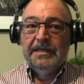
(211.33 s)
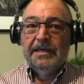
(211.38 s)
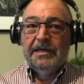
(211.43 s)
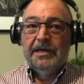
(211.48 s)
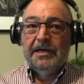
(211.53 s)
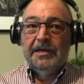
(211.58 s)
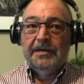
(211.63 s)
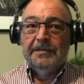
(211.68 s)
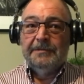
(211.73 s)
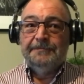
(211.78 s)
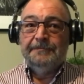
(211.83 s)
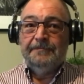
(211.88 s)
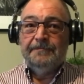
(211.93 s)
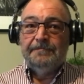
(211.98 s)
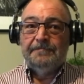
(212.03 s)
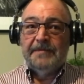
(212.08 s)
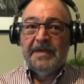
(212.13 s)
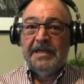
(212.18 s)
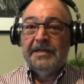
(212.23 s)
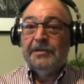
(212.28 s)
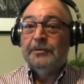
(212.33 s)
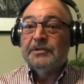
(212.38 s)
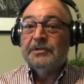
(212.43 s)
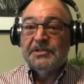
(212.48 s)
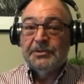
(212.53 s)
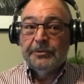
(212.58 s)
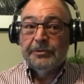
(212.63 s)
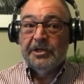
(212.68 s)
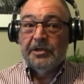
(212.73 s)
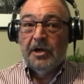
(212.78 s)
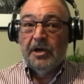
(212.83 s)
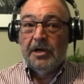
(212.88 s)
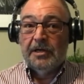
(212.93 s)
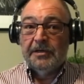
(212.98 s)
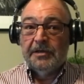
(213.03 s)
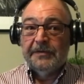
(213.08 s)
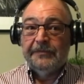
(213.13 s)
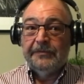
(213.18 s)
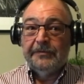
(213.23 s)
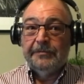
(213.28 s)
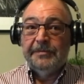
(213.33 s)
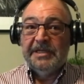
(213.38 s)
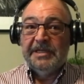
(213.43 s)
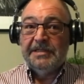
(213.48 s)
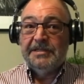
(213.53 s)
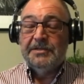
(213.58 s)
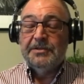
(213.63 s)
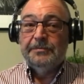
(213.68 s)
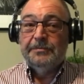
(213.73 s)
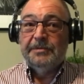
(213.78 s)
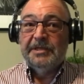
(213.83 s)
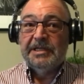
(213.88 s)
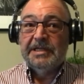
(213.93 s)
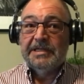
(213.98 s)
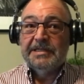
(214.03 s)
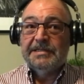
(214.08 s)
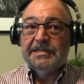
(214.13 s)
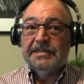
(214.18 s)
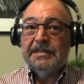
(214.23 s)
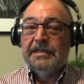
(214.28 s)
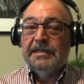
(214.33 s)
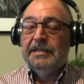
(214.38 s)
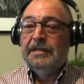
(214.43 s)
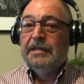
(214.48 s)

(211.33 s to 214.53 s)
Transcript: Um, and it was a real honor for me too because